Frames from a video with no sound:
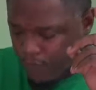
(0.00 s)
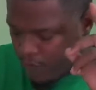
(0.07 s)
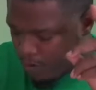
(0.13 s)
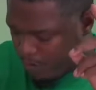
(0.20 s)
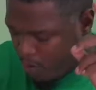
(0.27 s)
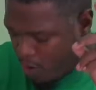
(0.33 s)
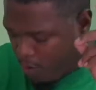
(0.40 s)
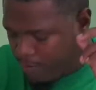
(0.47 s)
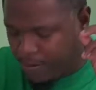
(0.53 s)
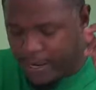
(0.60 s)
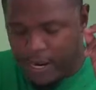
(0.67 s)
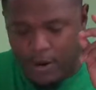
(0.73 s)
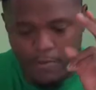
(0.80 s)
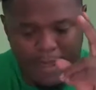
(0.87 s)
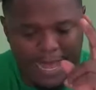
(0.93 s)
football
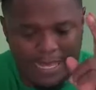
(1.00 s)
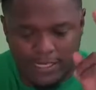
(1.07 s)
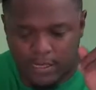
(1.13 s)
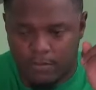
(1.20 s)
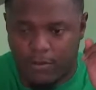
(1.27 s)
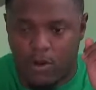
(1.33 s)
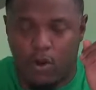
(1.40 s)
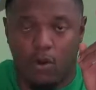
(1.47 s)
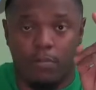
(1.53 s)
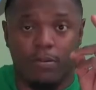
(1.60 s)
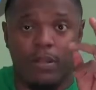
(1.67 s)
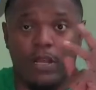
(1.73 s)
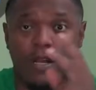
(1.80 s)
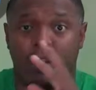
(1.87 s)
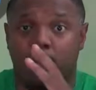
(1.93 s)
player, basketball
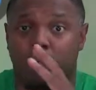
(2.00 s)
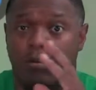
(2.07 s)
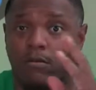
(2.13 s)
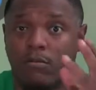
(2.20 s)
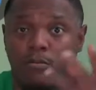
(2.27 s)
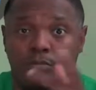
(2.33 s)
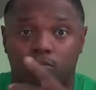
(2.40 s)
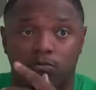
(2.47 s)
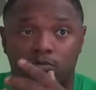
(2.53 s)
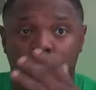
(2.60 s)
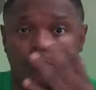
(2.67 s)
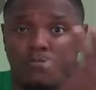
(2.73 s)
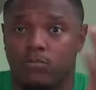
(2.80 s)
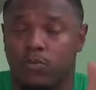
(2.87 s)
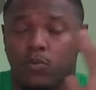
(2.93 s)
player,
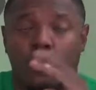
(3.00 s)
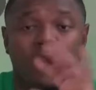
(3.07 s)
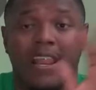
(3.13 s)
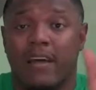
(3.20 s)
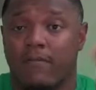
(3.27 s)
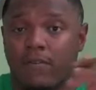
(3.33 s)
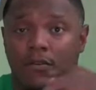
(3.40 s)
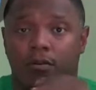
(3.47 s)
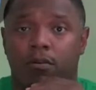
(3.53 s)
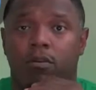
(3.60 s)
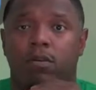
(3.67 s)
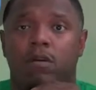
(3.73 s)
whatever.